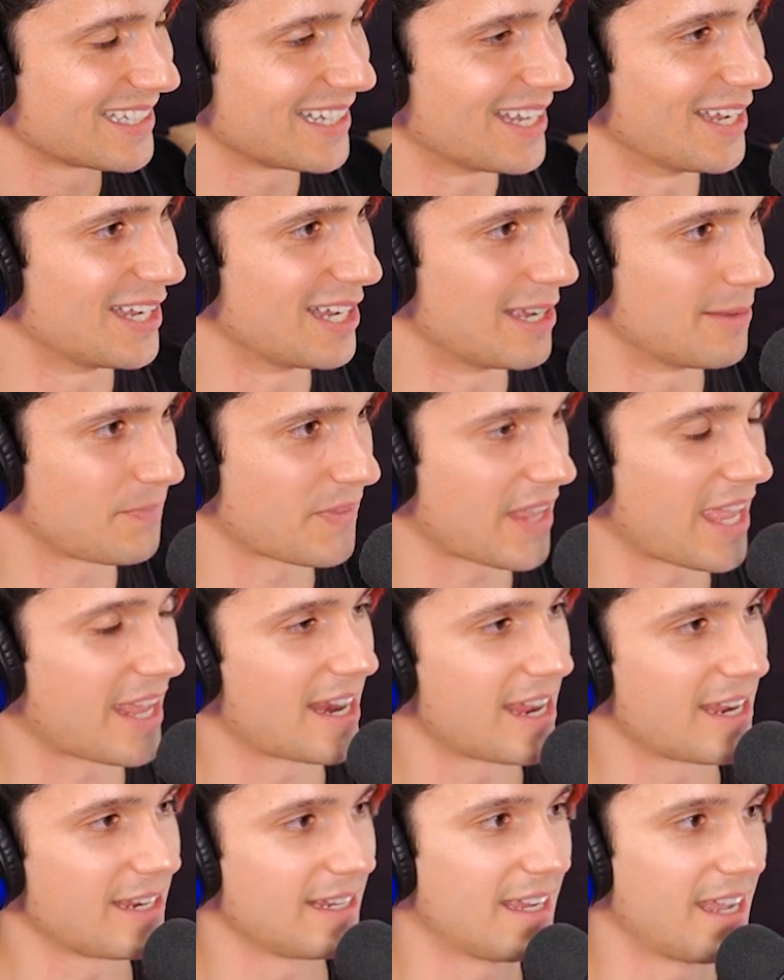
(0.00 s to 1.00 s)
And
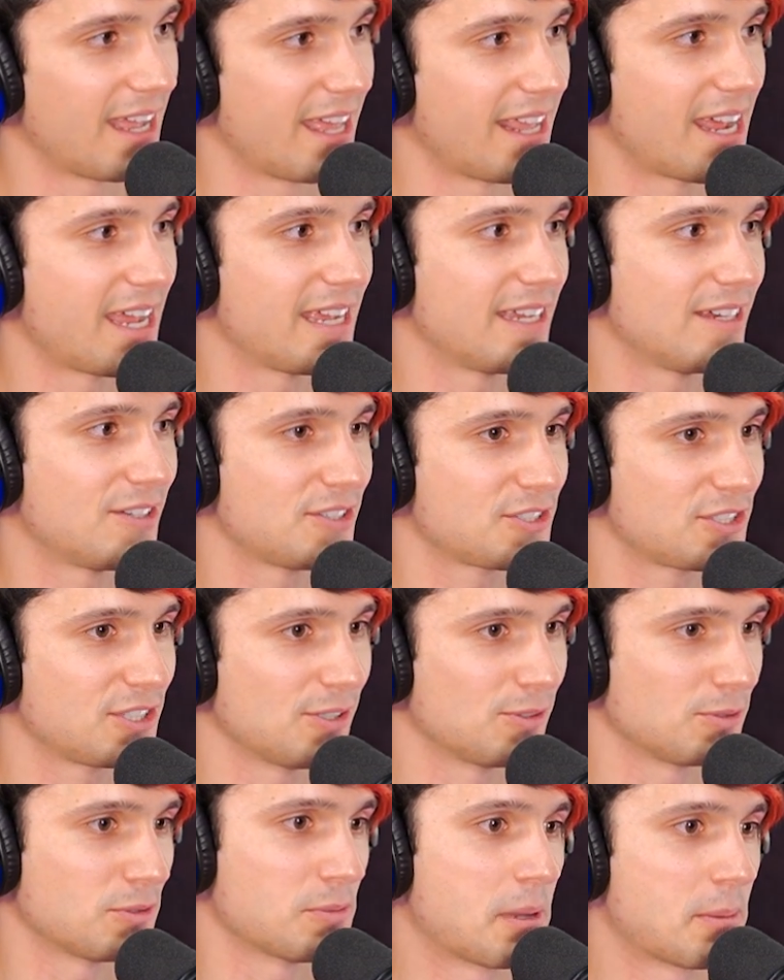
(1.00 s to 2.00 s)
I
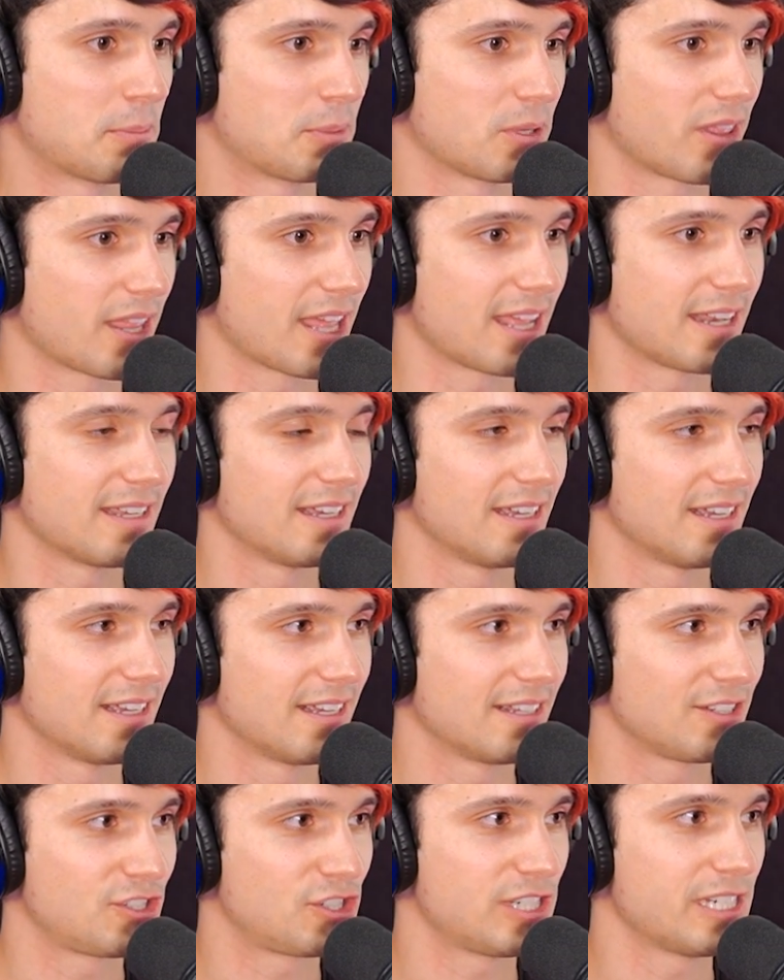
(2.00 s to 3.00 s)
also remember that
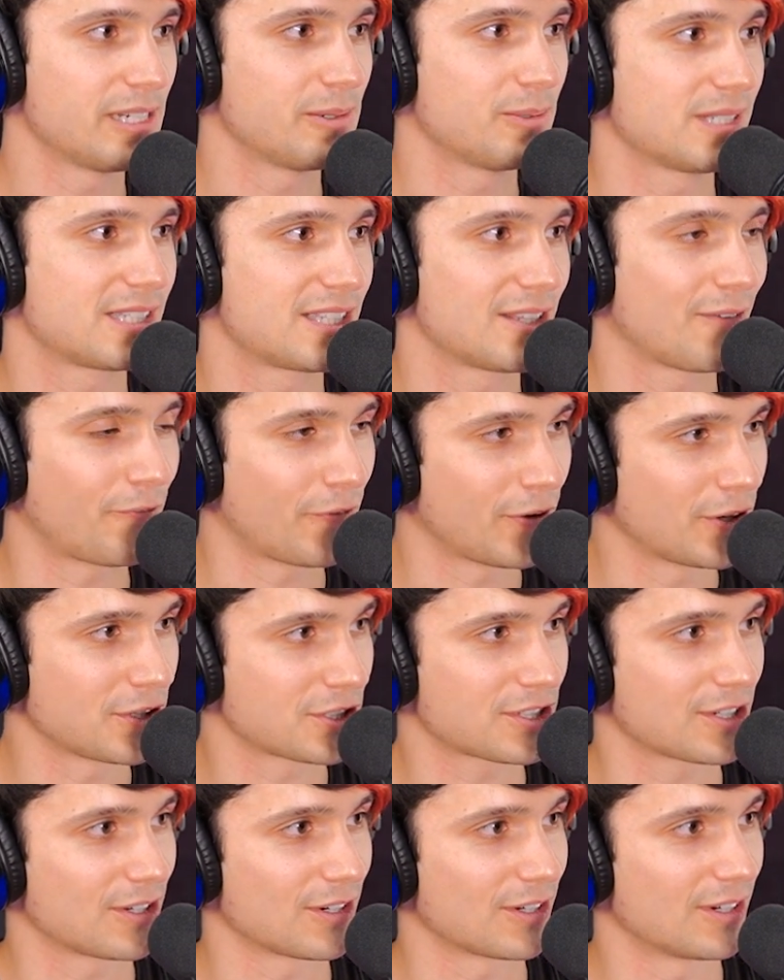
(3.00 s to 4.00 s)
she was the
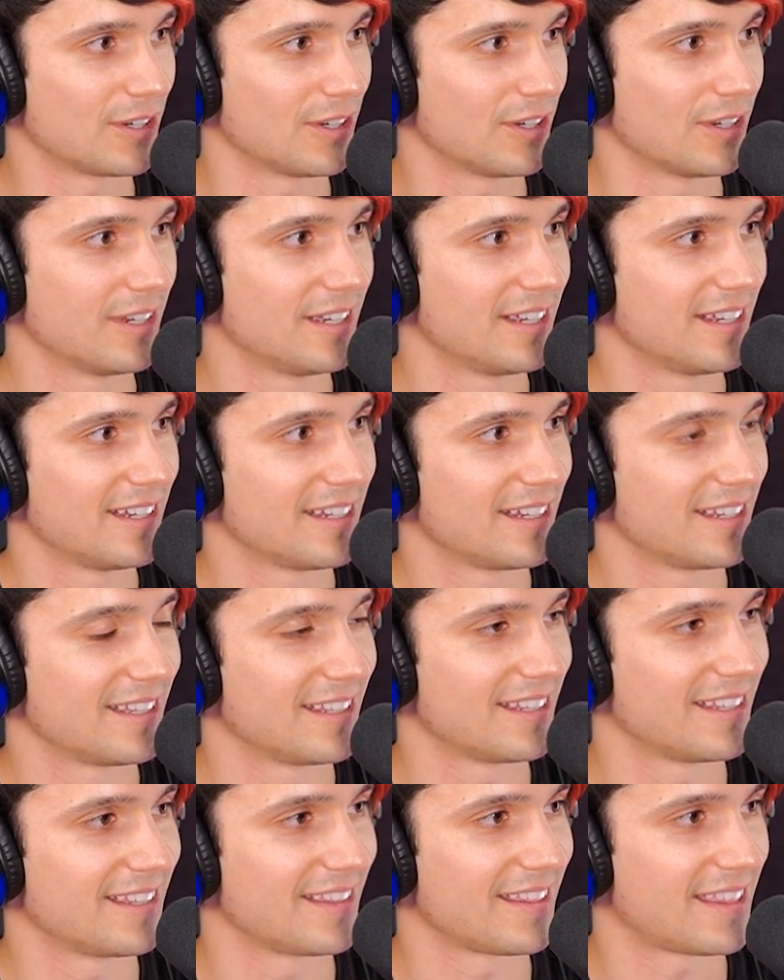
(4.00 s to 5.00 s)
first girl
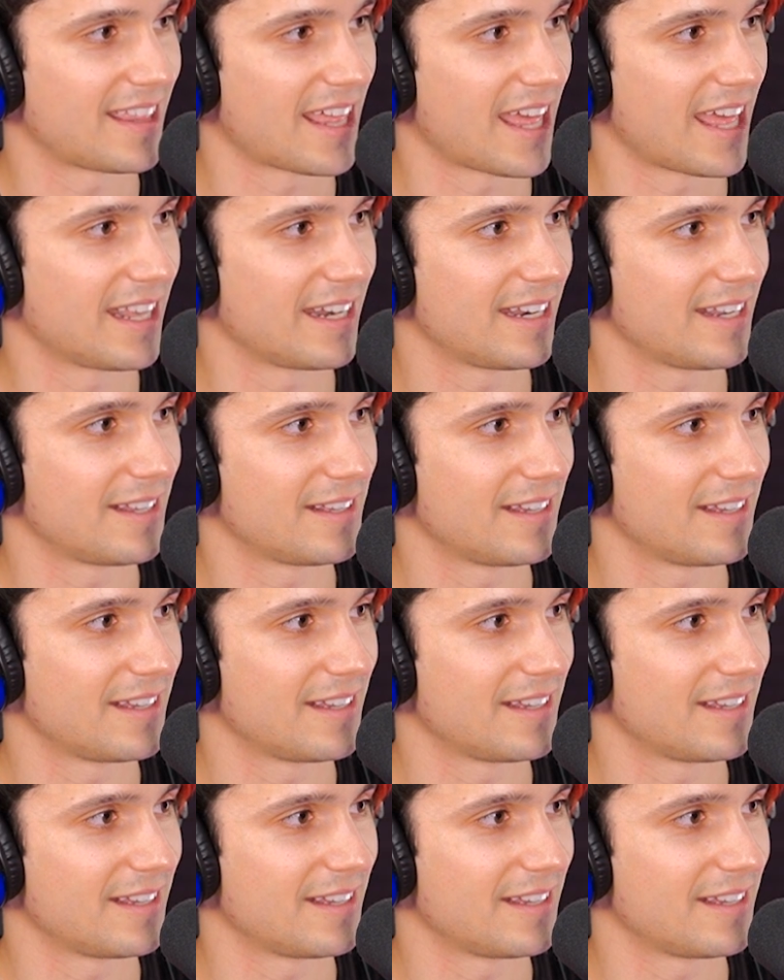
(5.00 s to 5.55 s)
that.